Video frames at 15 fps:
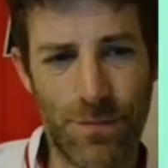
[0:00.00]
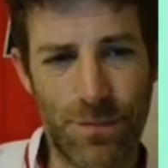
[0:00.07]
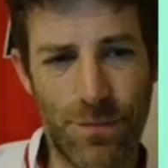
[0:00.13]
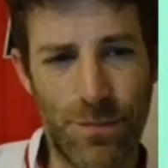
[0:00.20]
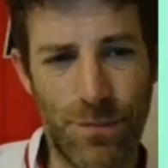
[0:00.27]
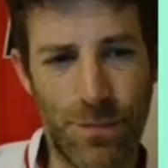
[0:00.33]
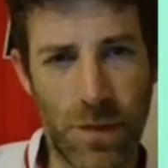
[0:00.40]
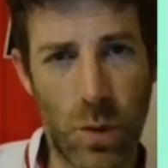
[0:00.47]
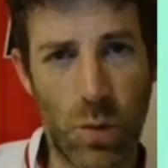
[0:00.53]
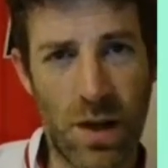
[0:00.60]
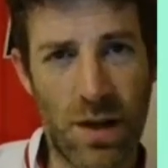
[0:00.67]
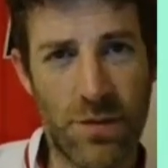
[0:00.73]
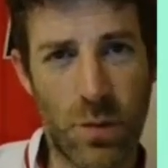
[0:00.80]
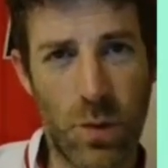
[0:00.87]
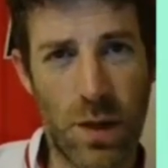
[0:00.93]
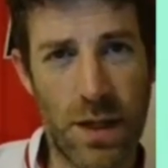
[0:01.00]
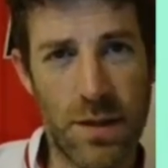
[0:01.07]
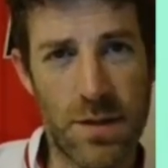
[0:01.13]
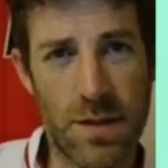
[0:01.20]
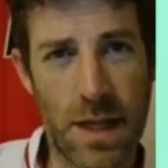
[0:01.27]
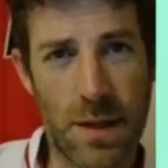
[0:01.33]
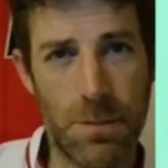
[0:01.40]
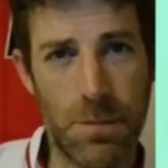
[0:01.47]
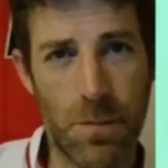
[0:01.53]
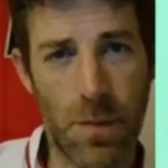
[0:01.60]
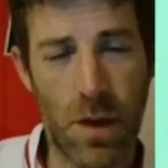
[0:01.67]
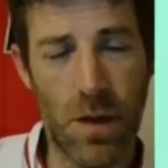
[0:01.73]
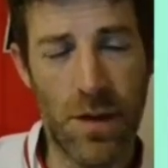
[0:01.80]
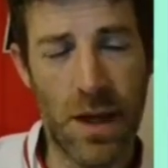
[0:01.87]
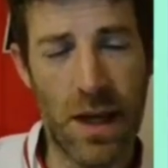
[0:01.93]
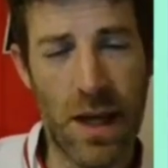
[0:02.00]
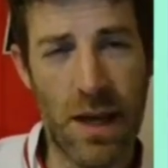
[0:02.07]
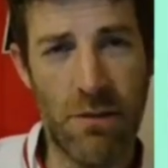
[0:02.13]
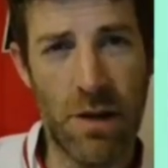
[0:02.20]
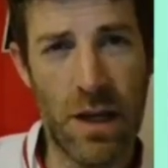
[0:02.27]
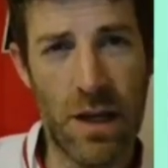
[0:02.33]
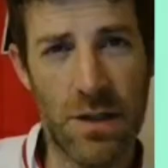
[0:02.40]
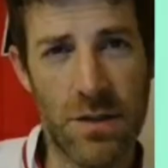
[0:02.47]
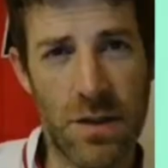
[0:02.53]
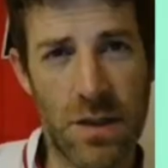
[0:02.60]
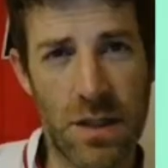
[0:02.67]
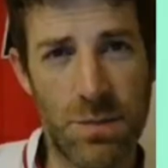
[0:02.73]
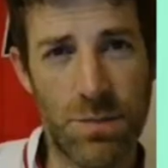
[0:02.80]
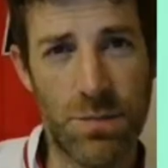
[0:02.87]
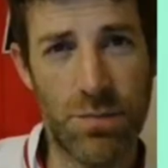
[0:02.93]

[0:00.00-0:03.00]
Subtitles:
we'll have to wait and see. I think Arias is